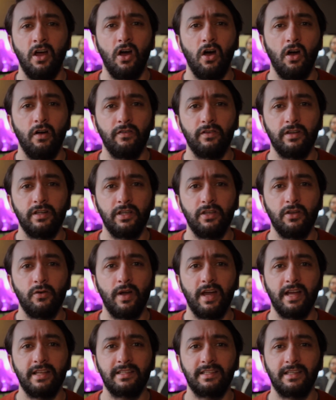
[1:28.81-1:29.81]
over in the
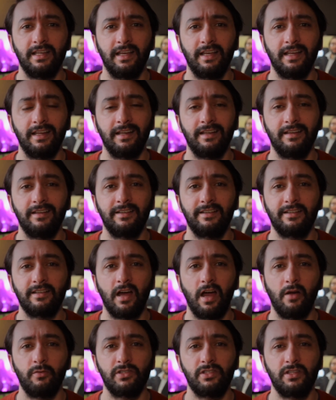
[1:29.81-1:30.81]
US, and
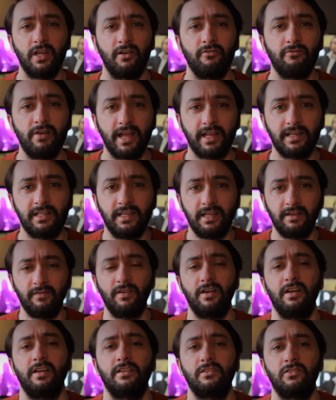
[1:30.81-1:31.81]
I was directing
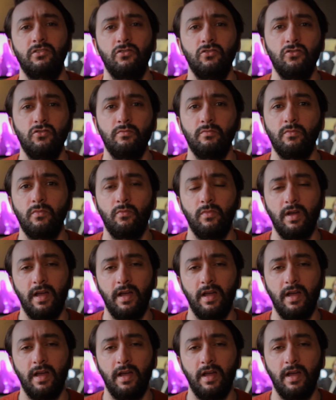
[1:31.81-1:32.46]
via Zoom,